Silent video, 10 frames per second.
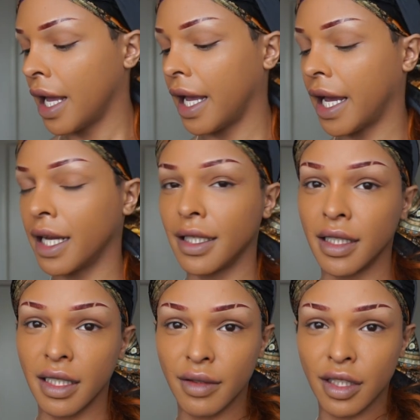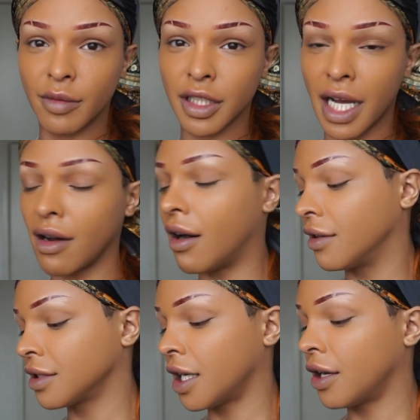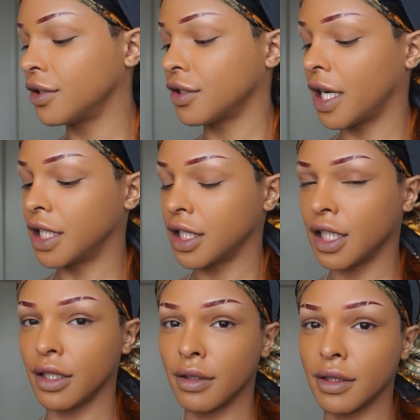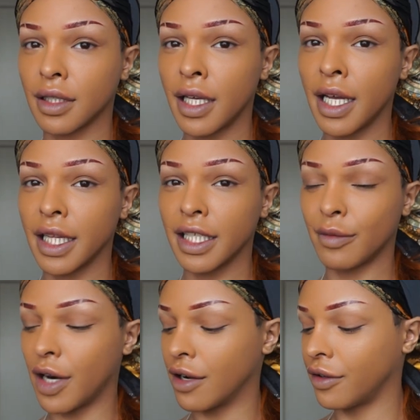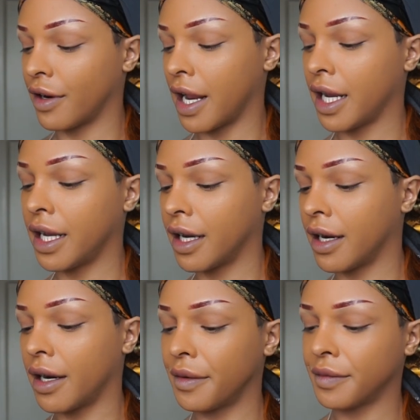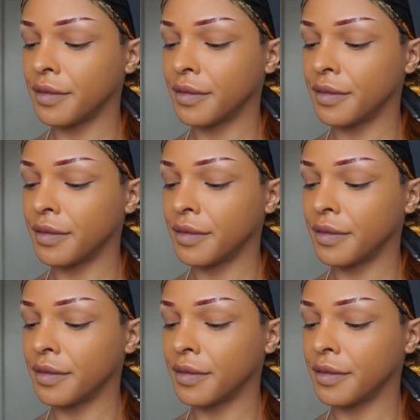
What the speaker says: And this one's almost out also, so I just use this brown one right here.